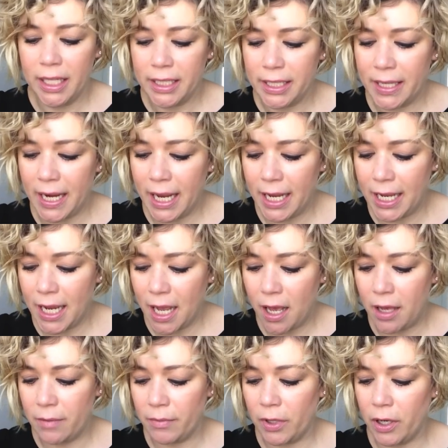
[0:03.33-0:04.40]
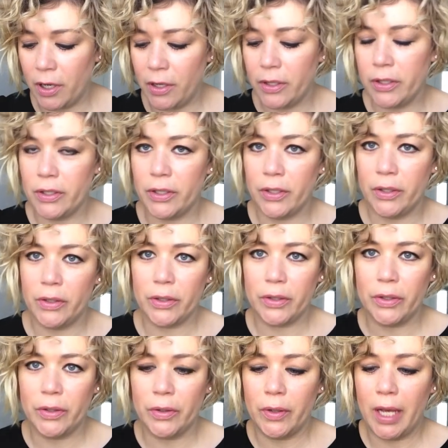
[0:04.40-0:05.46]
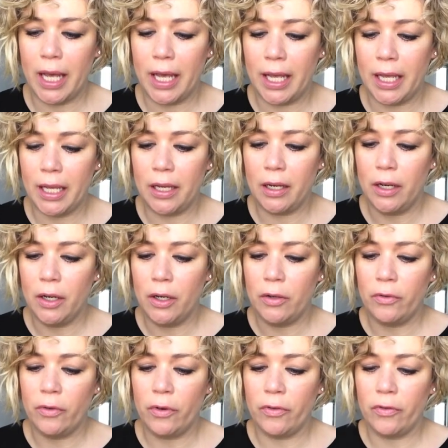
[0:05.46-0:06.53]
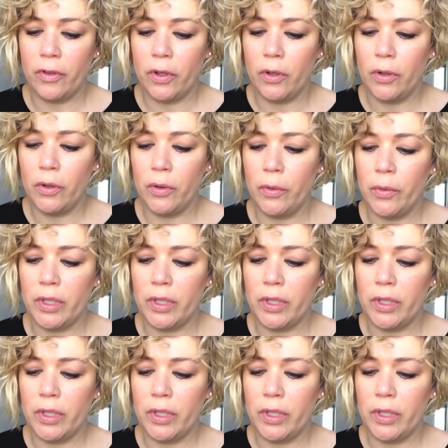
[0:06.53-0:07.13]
Today I'm going to do a review,